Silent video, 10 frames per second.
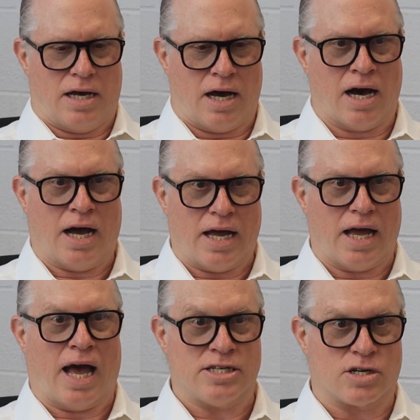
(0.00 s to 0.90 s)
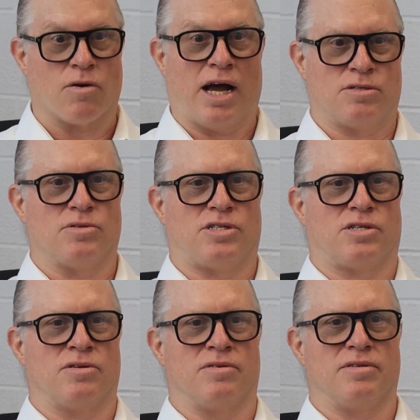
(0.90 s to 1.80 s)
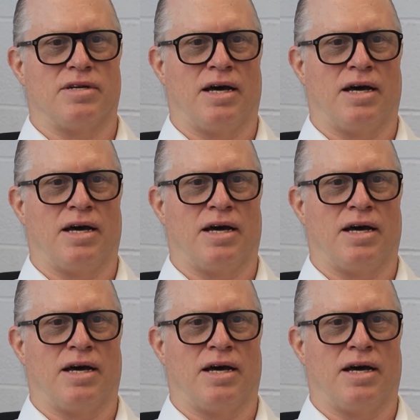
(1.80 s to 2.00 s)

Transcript: as a graduate student.